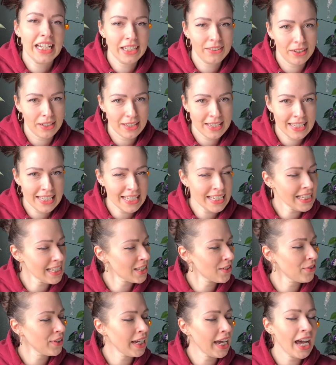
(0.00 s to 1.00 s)
anyway,
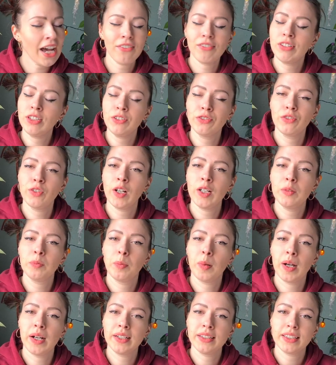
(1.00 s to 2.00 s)
since we have the fun
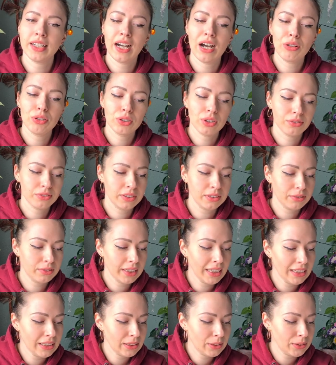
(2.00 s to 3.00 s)
part out of the
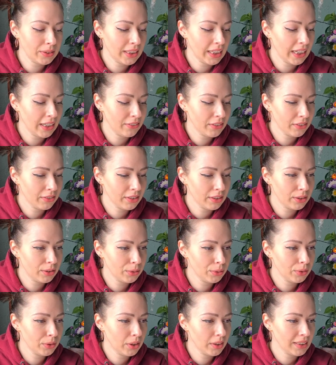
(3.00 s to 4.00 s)
way, today we will
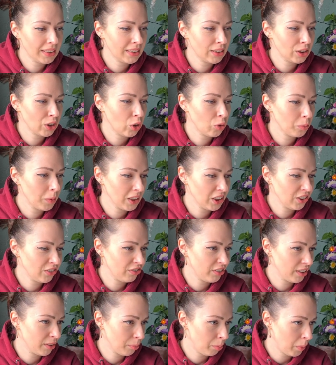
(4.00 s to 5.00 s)
do not so much
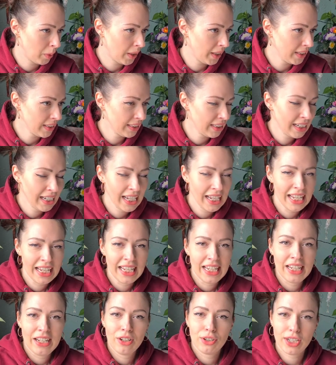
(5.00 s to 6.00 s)
fun part.
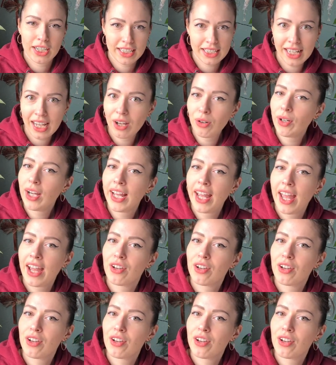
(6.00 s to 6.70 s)
Right now, I